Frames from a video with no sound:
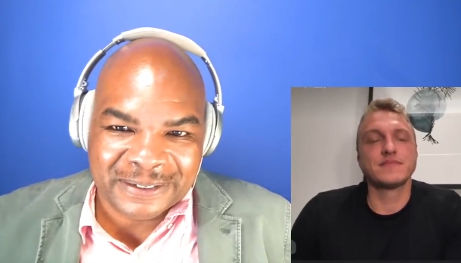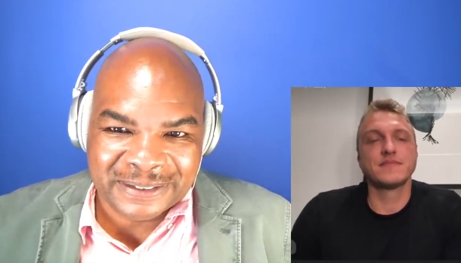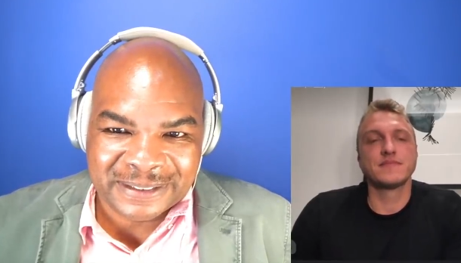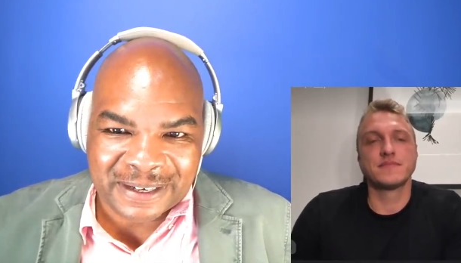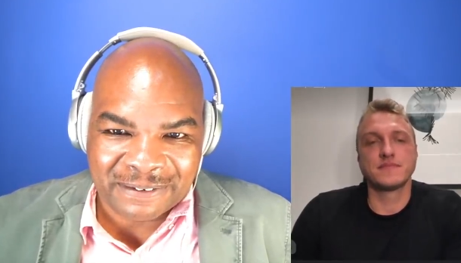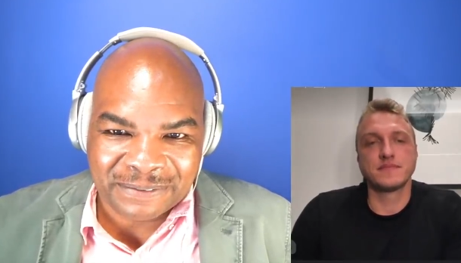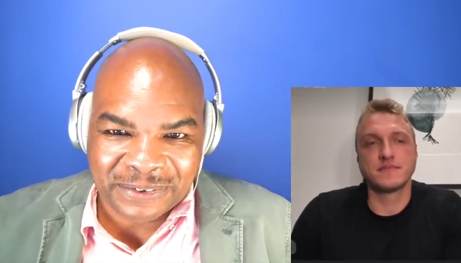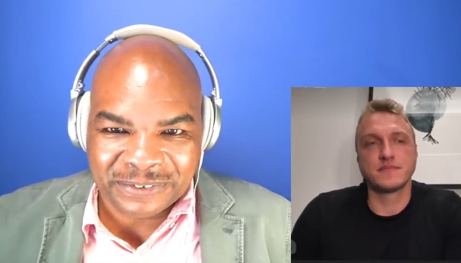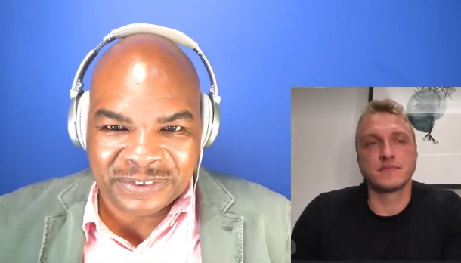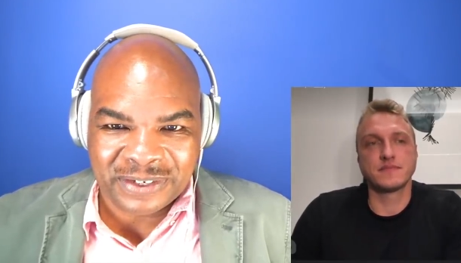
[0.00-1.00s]
Speaker 1: good stuff.
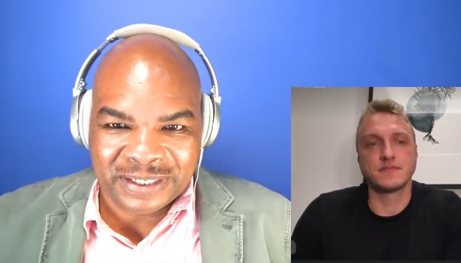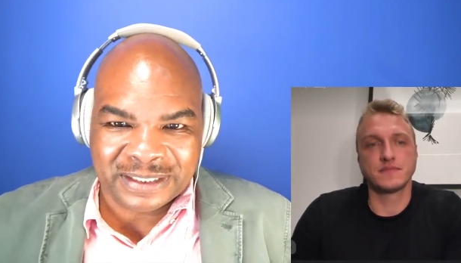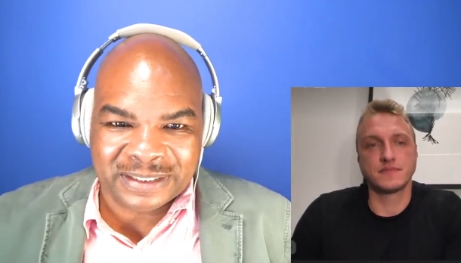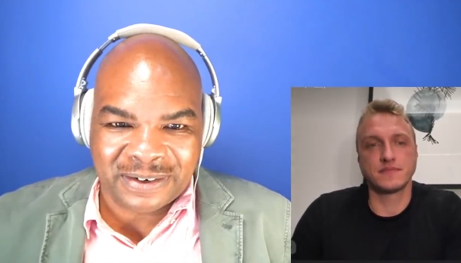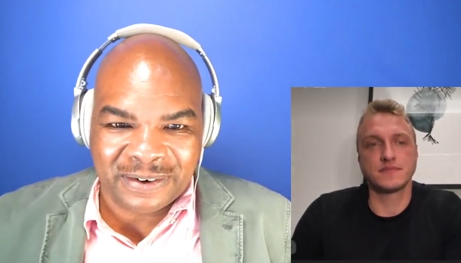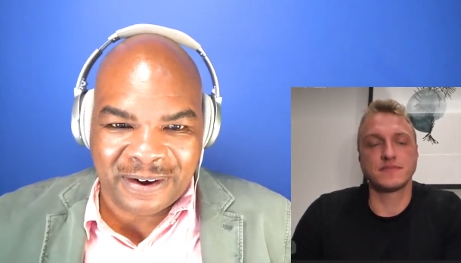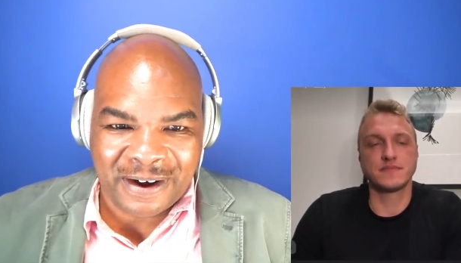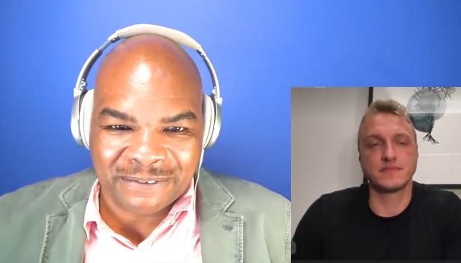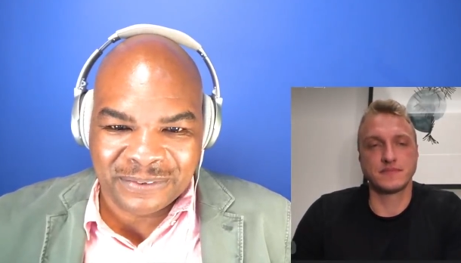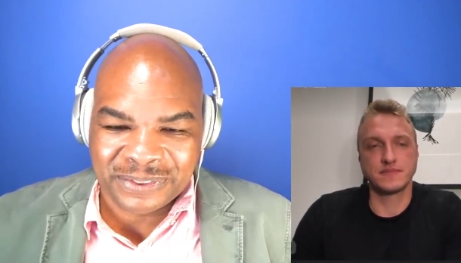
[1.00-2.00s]
First, let's start
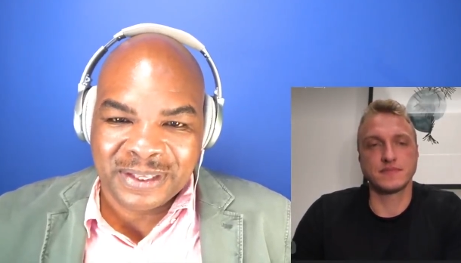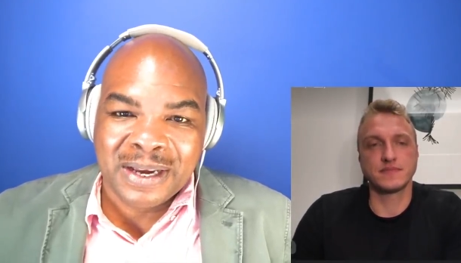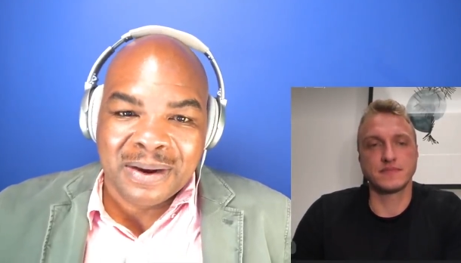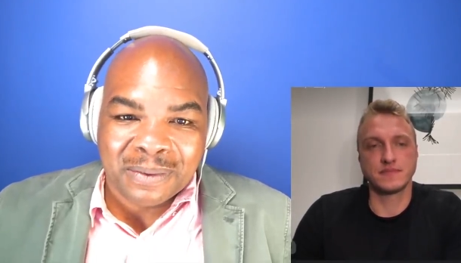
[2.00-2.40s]
off with